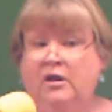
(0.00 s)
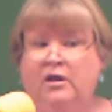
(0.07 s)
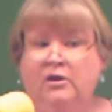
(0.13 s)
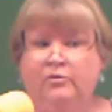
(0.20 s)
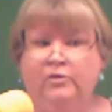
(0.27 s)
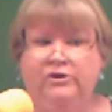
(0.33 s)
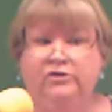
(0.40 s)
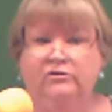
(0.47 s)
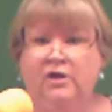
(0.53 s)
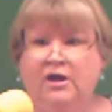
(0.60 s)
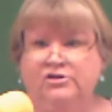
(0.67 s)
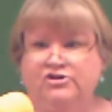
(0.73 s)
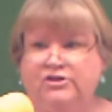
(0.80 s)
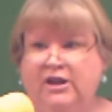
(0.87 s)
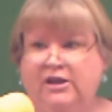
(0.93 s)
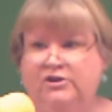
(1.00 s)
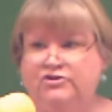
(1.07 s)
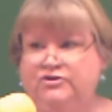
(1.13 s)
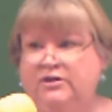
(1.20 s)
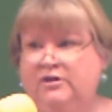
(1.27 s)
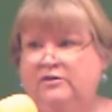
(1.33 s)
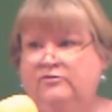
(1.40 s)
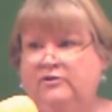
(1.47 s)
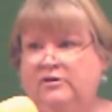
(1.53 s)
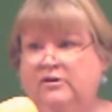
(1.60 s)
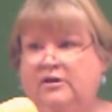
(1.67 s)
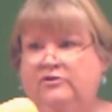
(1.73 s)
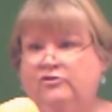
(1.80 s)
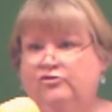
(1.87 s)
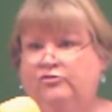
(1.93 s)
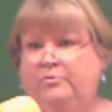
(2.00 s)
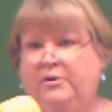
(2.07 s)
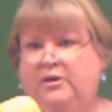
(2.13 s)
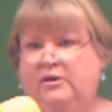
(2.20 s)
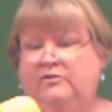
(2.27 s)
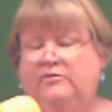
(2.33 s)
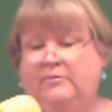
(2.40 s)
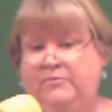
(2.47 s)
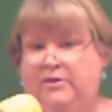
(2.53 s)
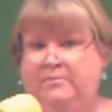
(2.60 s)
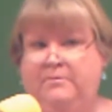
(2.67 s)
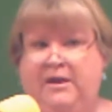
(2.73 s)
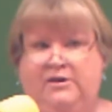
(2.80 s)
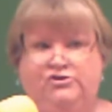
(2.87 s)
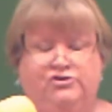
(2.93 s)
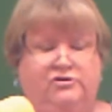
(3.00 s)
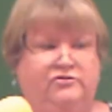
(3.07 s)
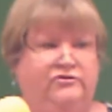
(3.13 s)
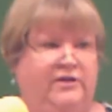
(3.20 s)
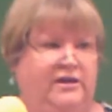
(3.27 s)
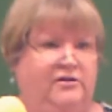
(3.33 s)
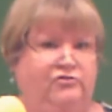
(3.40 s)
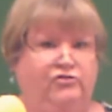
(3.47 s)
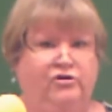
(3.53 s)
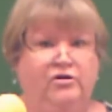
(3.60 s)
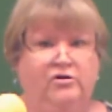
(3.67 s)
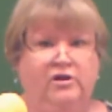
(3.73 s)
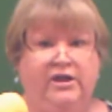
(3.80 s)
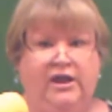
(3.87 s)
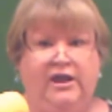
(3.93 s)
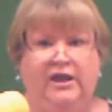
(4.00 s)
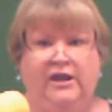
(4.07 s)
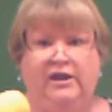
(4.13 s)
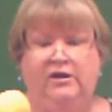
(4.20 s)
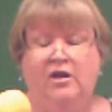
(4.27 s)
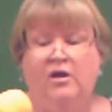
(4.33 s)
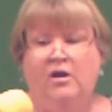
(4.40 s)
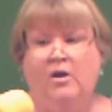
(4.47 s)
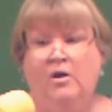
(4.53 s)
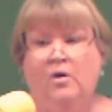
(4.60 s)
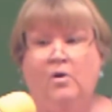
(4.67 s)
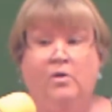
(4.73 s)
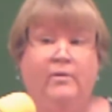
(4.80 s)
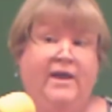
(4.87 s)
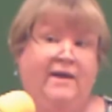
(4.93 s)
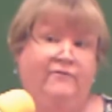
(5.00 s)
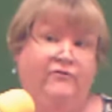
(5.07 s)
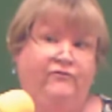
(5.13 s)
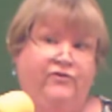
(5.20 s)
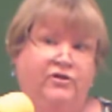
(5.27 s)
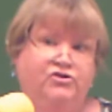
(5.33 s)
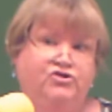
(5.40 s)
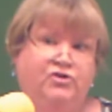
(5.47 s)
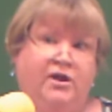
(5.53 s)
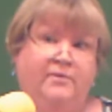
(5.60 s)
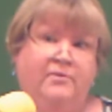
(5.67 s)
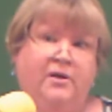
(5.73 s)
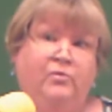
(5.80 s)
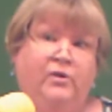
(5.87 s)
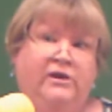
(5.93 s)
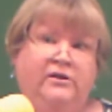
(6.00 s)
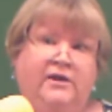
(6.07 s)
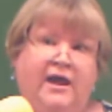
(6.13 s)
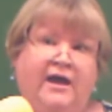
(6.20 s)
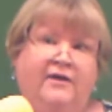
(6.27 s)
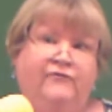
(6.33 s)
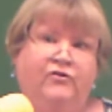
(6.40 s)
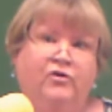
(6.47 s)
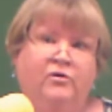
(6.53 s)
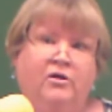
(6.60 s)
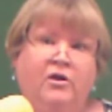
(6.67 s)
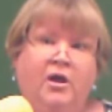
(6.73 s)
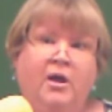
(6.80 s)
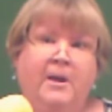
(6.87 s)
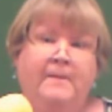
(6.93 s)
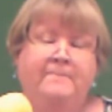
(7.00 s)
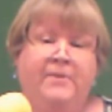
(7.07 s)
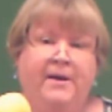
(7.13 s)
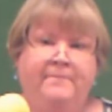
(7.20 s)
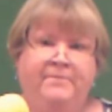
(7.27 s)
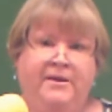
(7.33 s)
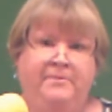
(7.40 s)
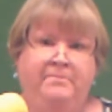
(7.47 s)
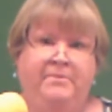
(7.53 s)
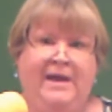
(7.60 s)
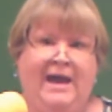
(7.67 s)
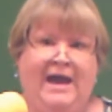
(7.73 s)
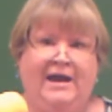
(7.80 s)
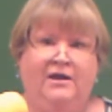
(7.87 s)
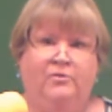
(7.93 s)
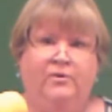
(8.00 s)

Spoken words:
We do not change this unless there's been something major. Say there's a hurricane or we have a field trip, and we never bump it back.